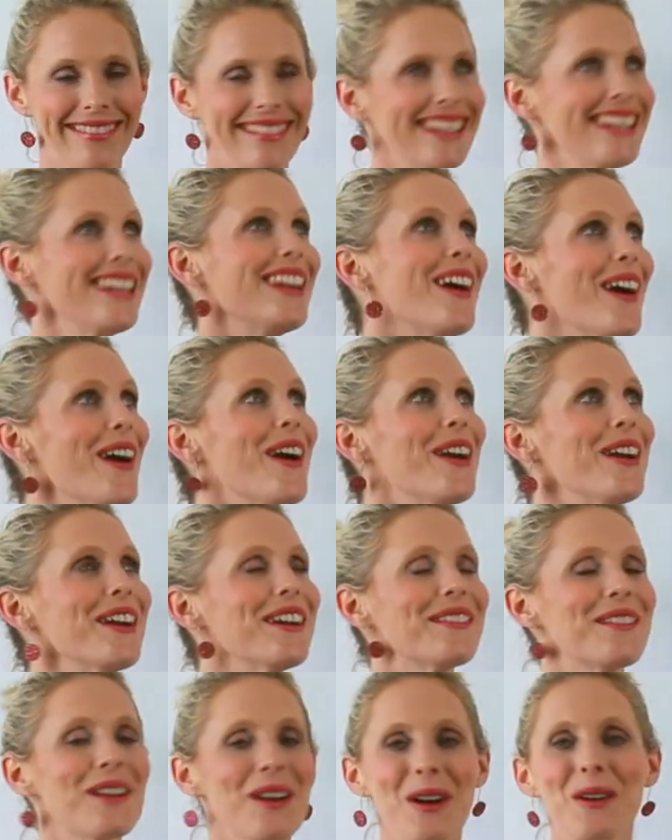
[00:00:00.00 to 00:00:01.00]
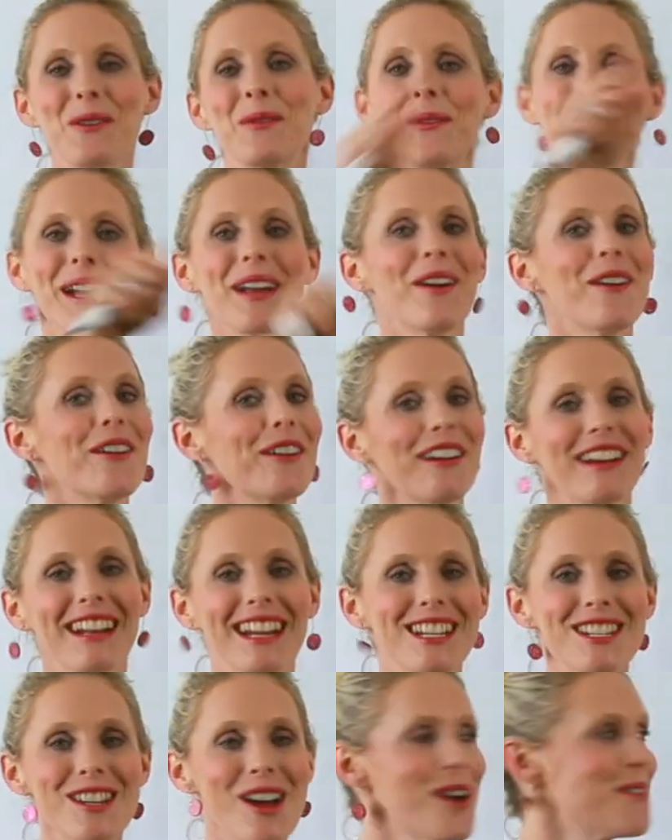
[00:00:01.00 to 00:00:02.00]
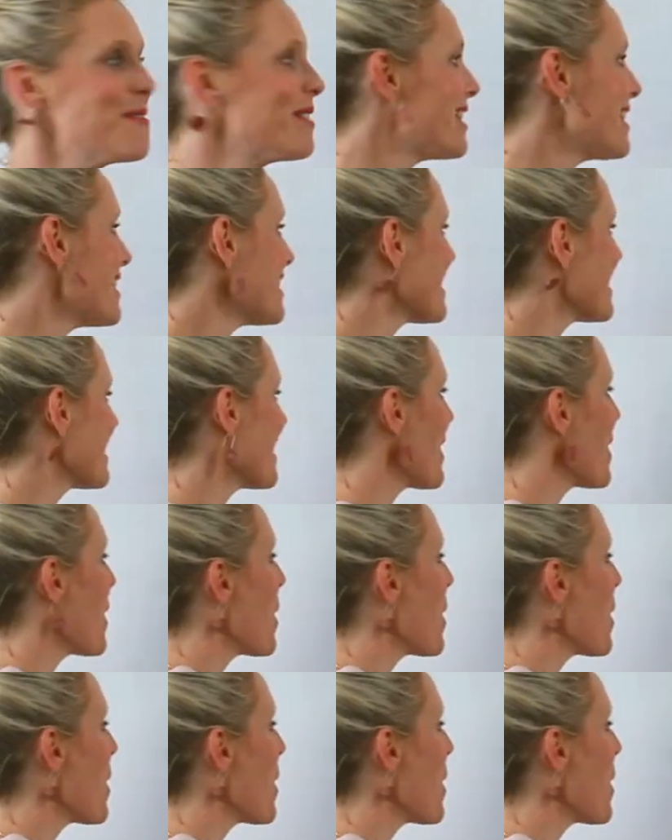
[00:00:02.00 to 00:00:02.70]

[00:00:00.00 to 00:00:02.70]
No! We already know it.